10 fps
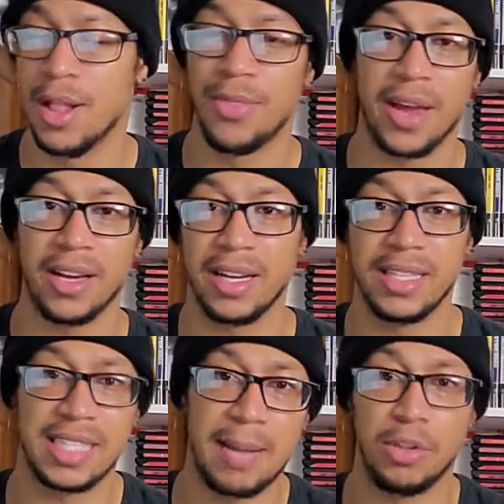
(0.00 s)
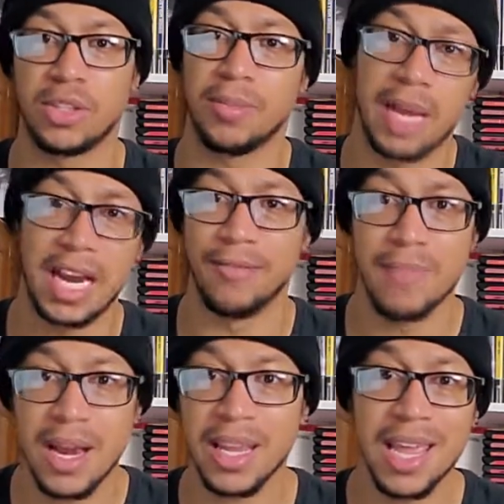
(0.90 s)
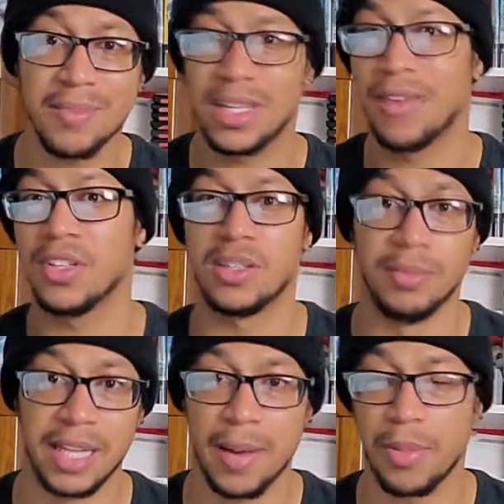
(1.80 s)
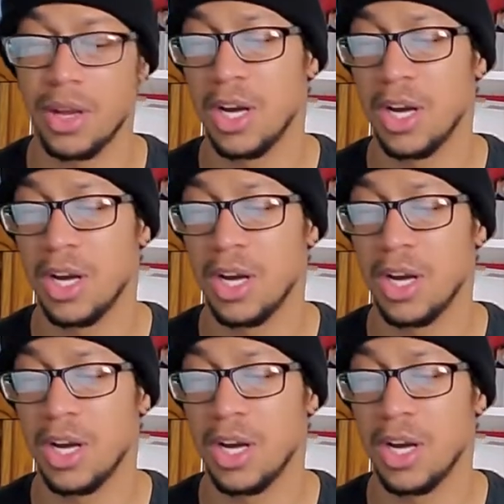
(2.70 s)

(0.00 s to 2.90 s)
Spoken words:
that can establish some kind of metagame to give it some depth.